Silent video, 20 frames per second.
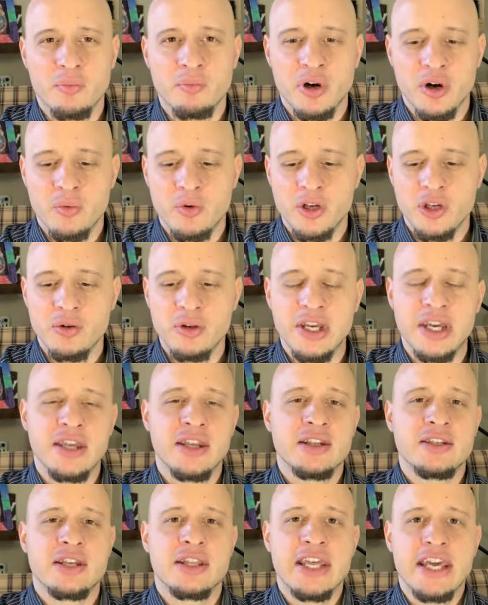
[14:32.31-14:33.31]
But when you get
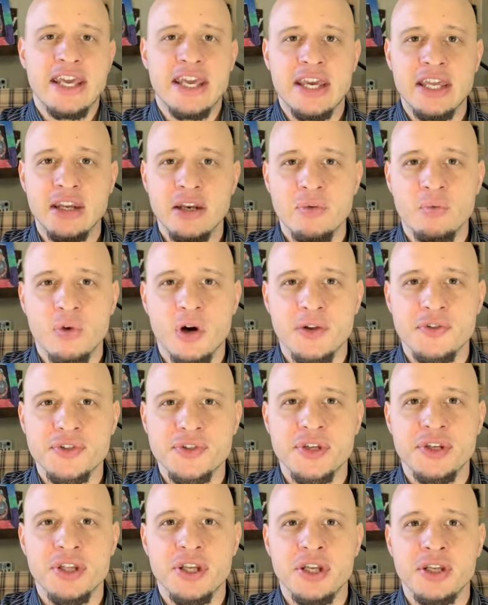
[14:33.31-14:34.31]
into the hidden
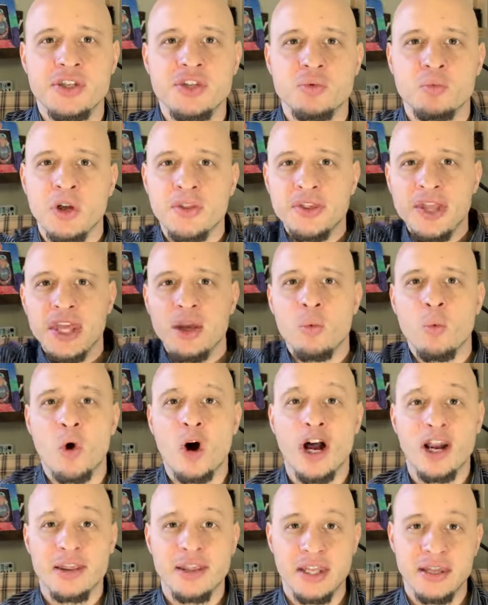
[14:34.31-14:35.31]
wants and needs, what they
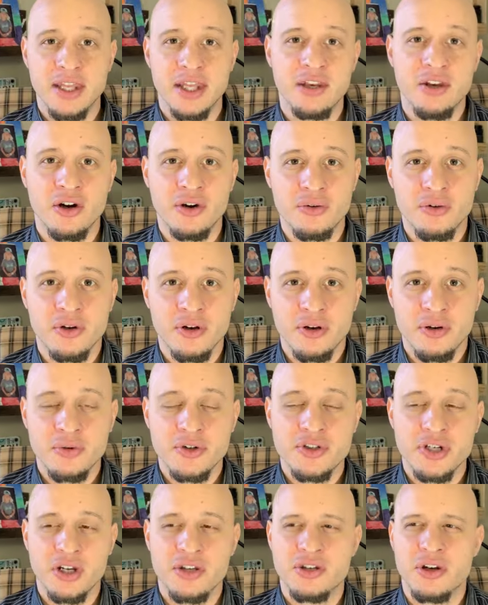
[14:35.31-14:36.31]
want that they don't know,
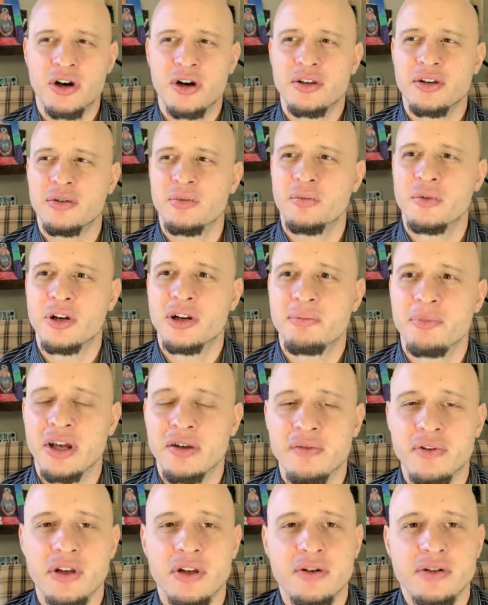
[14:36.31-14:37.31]
which I talked in one of
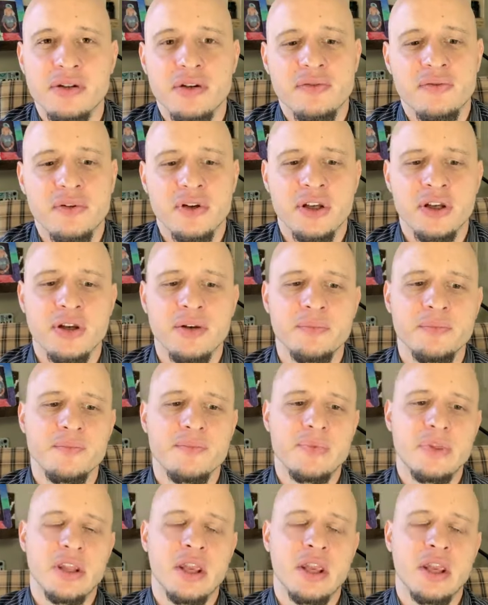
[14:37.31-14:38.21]
my videos, I forget.